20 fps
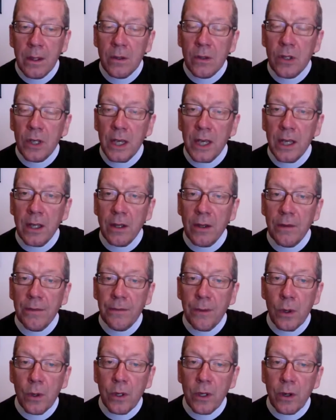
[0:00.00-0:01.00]
Seeing the
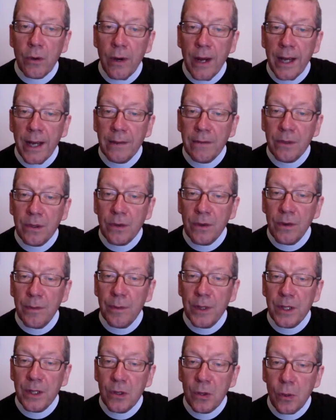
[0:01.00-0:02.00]
photographs from
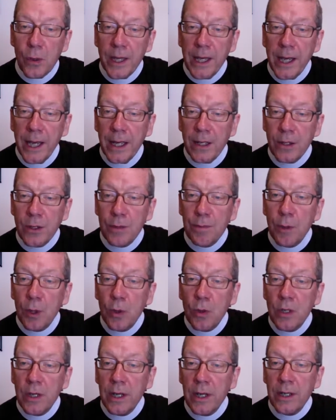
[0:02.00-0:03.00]
this weekend's
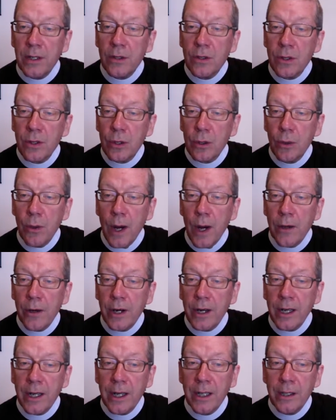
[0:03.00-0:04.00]
protest throughout
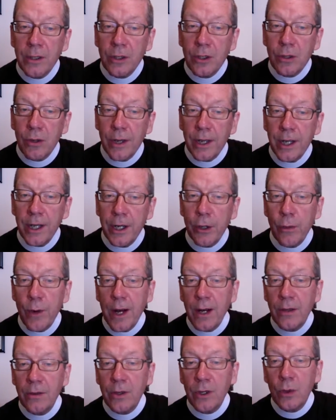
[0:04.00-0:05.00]
our country and
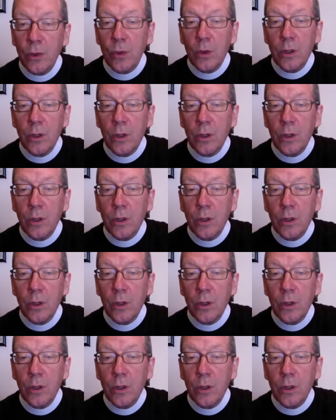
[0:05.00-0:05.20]
around the